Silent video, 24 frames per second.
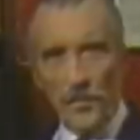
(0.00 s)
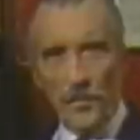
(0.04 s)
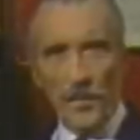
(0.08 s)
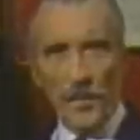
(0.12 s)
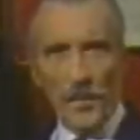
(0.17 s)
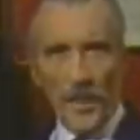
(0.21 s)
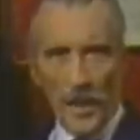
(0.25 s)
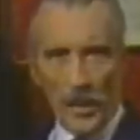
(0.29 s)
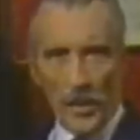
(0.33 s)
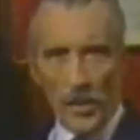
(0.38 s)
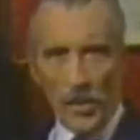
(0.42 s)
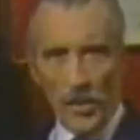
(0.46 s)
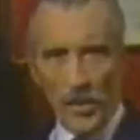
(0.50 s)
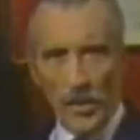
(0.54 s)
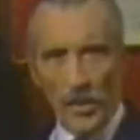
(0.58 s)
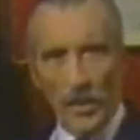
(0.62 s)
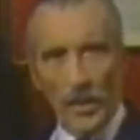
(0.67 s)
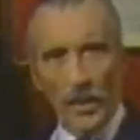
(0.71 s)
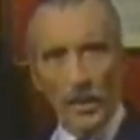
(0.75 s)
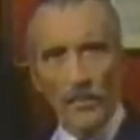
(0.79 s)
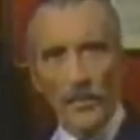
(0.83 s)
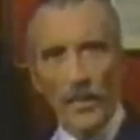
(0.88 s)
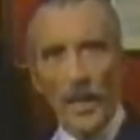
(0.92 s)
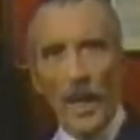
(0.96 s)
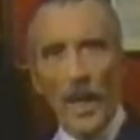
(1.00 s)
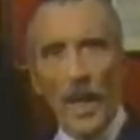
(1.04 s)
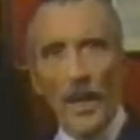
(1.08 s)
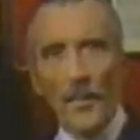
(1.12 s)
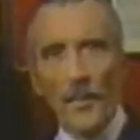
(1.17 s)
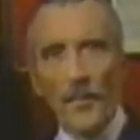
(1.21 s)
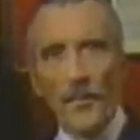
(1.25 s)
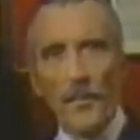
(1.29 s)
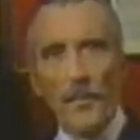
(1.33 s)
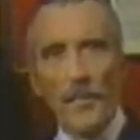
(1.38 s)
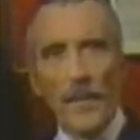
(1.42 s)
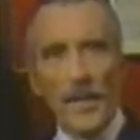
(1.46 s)
of production of The
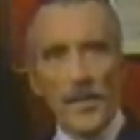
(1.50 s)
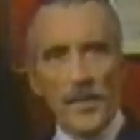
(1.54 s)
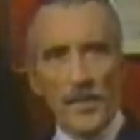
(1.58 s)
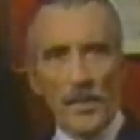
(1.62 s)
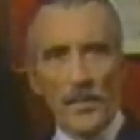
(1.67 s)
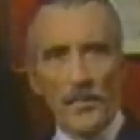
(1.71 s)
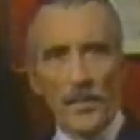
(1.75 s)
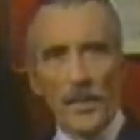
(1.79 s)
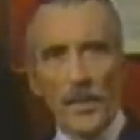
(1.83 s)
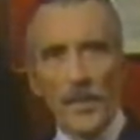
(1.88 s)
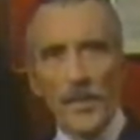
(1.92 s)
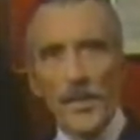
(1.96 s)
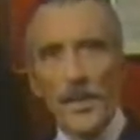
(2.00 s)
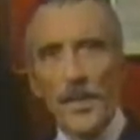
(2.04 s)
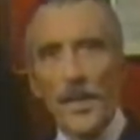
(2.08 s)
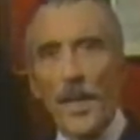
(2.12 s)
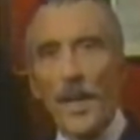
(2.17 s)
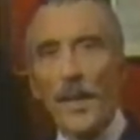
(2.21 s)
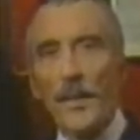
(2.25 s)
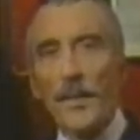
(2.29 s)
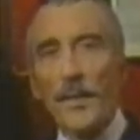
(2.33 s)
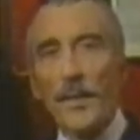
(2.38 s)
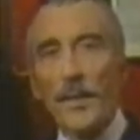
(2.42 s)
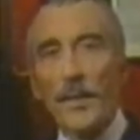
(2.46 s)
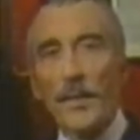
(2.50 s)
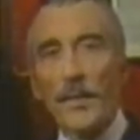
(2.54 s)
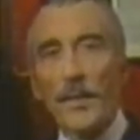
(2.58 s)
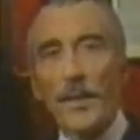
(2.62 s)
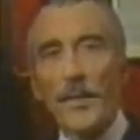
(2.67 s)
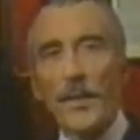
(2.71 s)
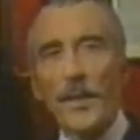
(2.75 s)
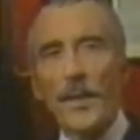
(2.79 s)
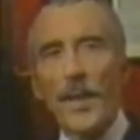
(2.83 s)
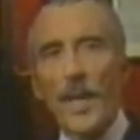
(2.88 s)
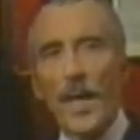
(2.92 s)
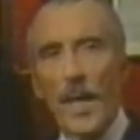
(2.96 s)
Hound of the Baskervilles in
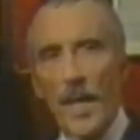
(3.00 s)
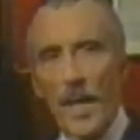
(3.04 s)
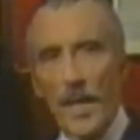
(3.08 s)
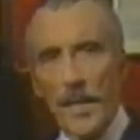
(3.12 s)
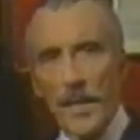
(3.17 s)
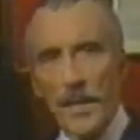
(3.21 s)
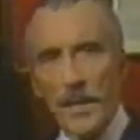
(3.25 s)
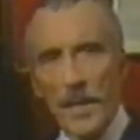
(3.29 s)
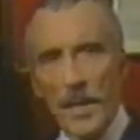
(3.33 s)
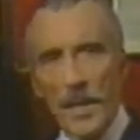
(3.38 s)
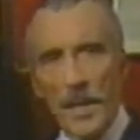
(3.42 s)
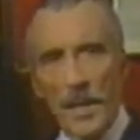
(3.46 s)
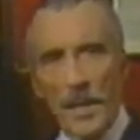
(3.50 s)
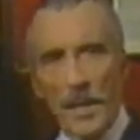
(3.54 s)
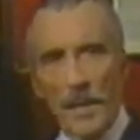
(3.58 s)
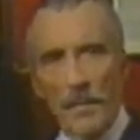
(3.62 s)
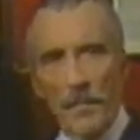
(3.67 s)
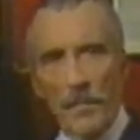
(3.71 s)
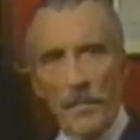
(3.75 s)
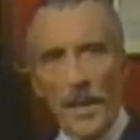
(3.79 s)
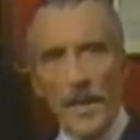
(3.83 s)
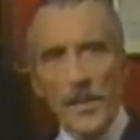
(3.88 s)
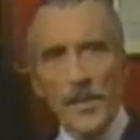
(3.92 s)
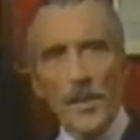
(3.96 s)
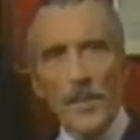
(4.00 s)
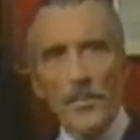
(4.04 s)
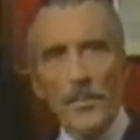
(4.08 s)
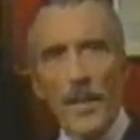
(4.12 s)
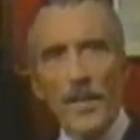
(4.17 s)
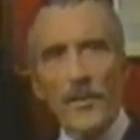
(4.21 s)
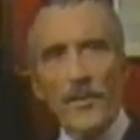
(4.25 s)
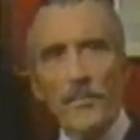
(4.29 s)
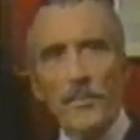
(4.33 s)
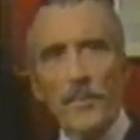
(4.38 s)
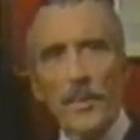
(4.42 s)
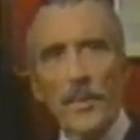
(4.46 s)
1939, Basil
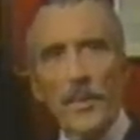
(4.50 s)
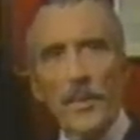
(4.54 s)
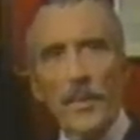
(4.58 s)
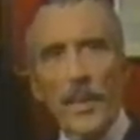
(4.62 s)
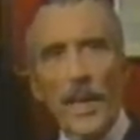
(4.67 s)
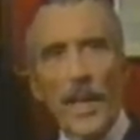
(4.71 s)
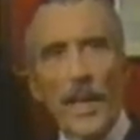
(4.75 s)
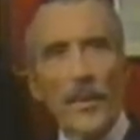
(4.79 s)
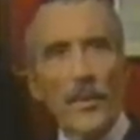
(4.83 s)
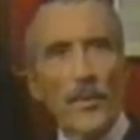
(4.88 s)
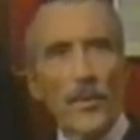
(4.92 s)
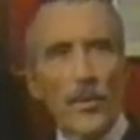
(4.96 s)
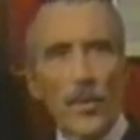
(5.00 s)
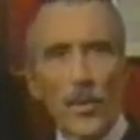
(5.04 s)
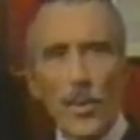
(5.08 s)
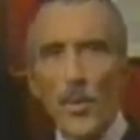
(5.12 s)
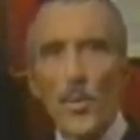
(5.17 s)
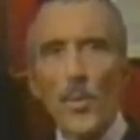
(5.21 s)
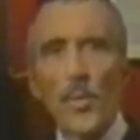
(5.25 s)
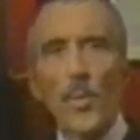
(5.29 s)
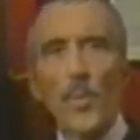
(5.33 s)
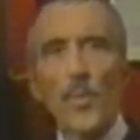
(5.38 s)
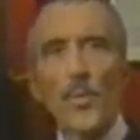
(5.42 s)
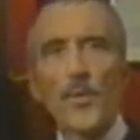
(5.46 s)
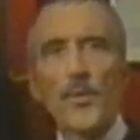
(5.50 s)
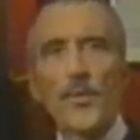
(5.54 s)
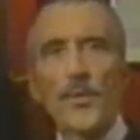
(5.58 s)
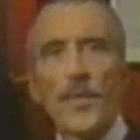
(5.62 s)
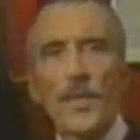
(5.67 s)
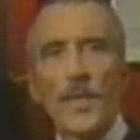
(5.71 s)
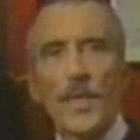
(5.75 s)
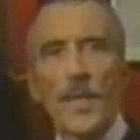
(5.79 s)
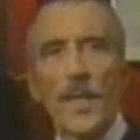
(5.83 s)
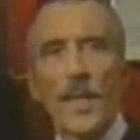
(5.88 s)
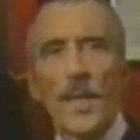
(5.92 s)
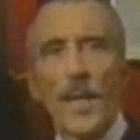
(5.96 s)
Rathbone
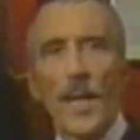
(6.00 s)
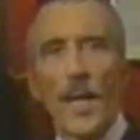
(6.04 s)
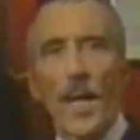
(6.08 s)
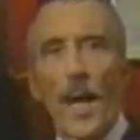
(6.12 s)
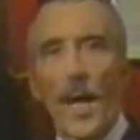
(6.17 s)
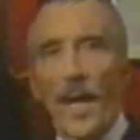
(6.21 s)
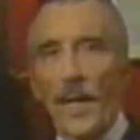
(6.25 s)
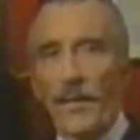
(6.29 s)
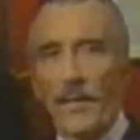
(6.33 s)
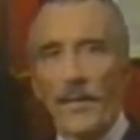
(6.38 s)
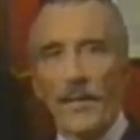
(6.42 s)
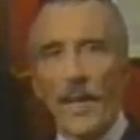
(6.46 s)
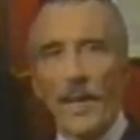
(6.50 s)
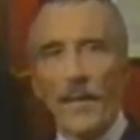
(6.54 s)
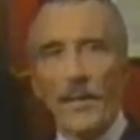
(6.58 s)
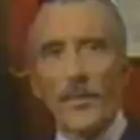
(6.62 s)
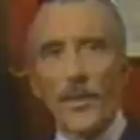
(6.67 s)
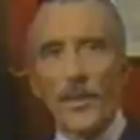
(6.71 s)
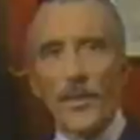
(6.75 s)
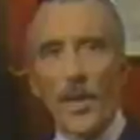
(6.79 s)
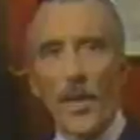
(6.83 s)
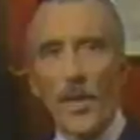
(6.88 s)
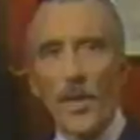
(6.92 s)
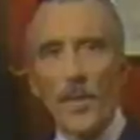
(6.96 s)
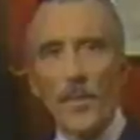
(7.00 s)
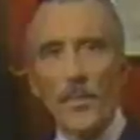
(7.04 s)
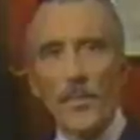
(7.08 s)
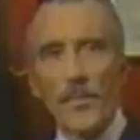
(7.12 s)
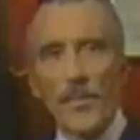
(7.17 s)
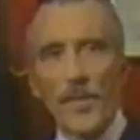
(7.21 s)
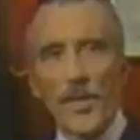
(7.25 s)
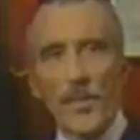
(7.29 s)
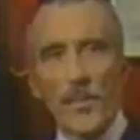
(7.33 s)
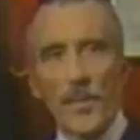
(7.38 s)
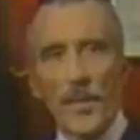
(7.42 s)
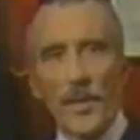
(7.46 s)
enthused, I think that
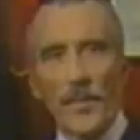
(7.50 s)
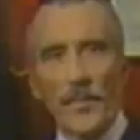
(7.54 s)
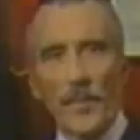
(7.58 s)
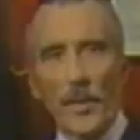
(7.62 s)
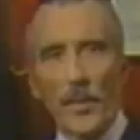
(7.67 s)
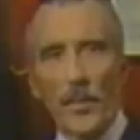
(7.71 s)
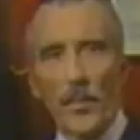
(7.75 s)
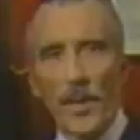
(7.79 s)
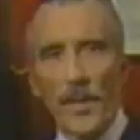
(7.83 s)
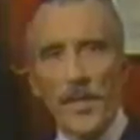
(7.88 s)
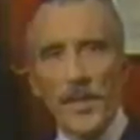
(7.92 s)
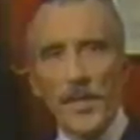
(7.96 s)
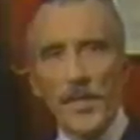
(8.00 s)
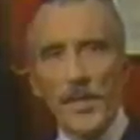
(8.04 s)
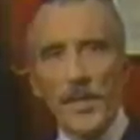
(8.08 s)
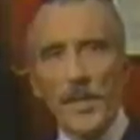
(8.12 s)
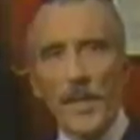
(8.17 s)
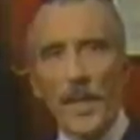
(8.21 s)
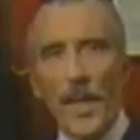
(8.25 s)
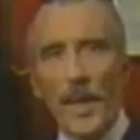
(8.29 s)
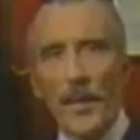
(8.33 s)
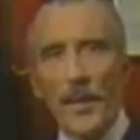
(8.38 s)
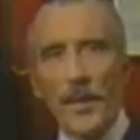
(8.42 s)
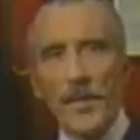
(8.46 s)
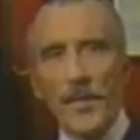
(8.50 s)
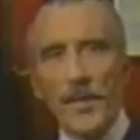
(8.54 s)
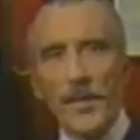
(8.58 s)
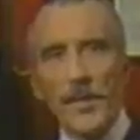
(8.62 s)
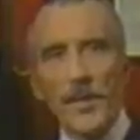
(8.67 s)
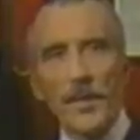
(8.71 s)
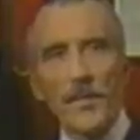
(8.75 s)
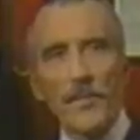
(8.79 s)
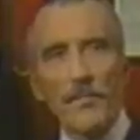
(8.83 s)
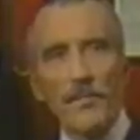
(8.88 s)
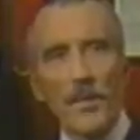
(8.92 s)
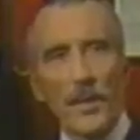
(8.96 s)
Holmes is one of the greatest
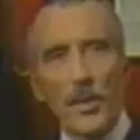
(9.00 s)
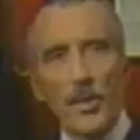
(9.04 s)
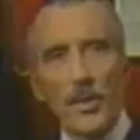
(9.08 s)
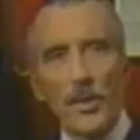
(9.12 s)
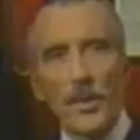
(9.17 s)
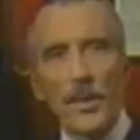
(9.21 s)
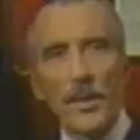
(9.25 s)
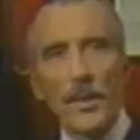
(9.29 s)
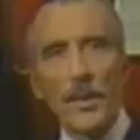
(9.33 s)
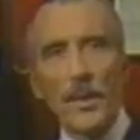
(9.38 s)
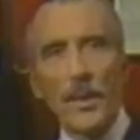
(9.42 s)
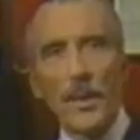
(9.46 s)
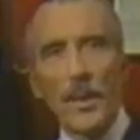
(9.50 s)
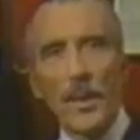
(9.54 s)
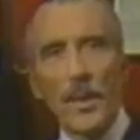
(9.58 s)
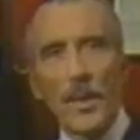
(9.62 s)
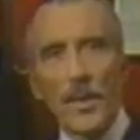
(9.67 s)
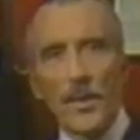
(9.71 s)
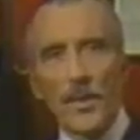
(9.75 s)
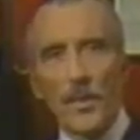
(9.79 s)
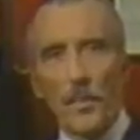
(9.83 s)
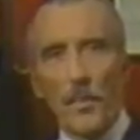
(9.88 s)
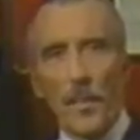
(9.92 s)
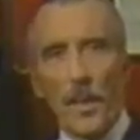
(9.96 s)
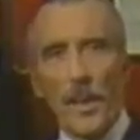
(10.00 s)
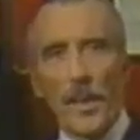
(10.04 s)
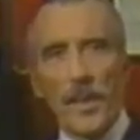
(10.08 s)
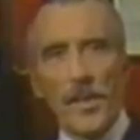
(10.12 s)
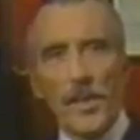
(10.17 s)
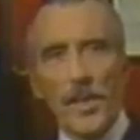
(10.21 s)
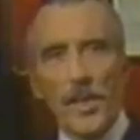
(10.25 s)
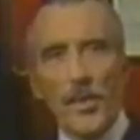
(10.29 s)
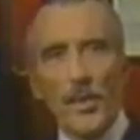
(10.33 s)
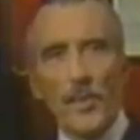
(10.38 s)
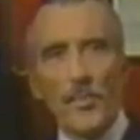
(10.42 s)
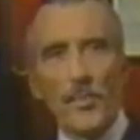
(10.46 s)
characters in fiction. To play
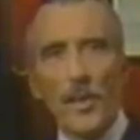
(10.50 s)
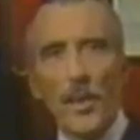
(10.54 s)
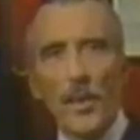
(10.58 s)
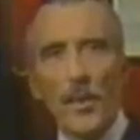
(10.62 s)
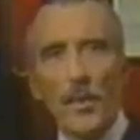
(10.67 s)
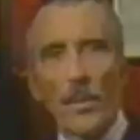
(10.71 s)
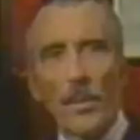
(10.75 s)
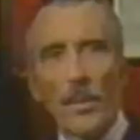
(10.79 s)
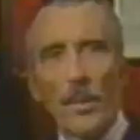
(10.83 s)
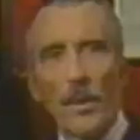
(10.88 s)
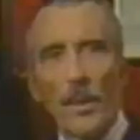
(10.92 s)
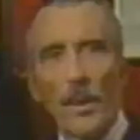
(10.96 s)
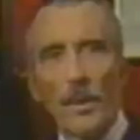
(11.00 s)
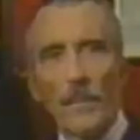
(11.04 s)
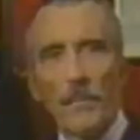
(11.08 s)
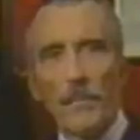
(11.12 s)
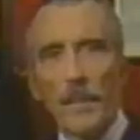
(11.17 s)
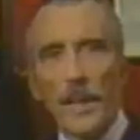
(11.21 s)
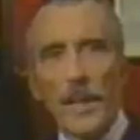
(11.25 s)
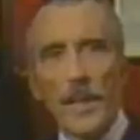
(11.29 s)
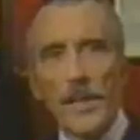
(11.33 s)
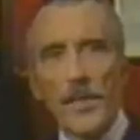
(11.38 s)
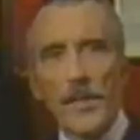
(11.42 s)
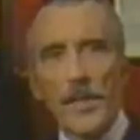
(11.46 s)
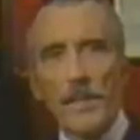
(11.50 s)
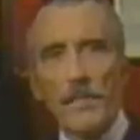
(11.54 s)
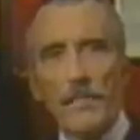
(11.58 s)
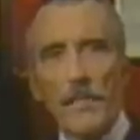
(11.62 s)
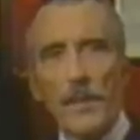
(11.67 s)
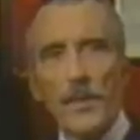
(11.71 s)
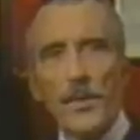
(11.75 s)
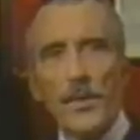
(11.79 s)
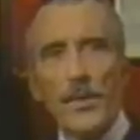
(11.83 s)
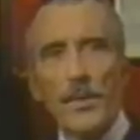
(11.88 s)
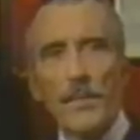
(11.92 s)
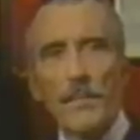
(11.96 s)
such a role means as
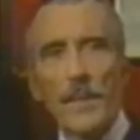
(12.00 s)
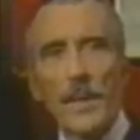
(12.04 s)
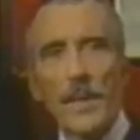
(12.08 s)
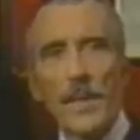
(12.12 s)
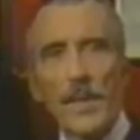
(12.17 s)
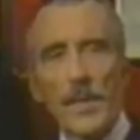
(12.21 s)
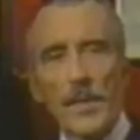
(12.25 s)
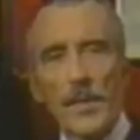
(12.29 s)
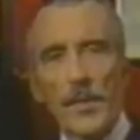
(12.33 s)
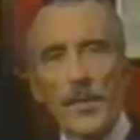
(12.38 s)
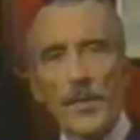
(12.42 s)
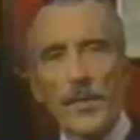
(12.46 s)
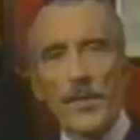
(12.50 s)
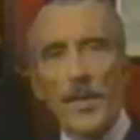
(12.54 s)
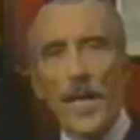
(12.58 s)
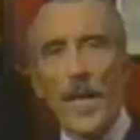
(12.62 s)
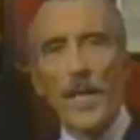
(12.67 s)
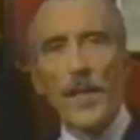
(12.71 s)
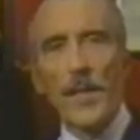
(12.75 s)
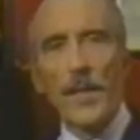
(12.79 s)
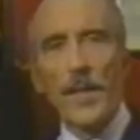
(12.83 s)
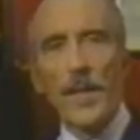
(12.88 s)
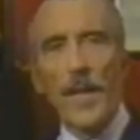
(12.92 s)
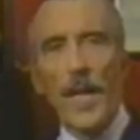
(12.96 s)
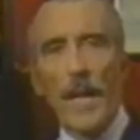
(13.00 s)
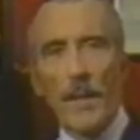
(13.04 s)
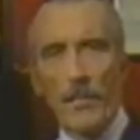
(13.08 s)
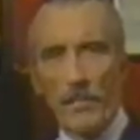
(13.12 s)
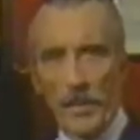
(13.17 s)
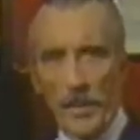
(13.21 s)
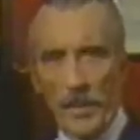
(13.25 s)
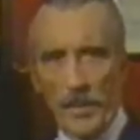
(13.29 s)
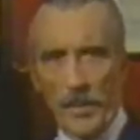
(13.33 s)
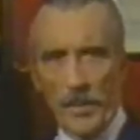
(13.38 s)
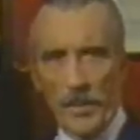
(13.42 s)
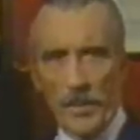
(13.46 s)
much to me as ten
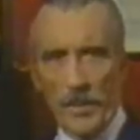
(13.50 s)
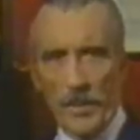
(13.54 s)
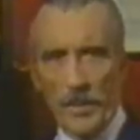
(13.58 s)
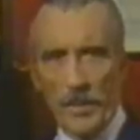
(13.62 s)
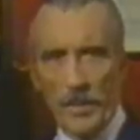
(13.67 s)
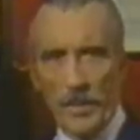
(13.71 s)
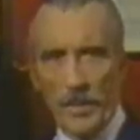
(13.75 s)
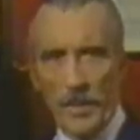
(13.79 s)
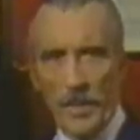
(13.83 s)
Hamlets.